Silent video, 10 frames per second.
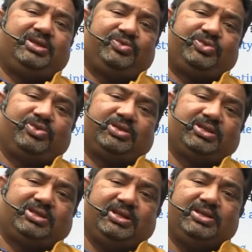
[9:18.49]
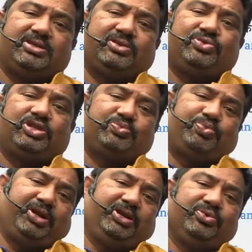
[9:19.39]
which was the center to
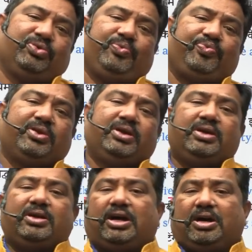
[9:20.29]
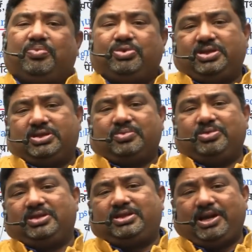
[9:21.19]
spread Buddhism
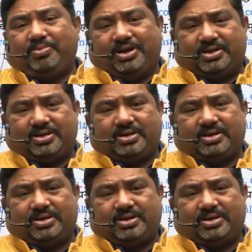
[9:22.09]
in Tibet.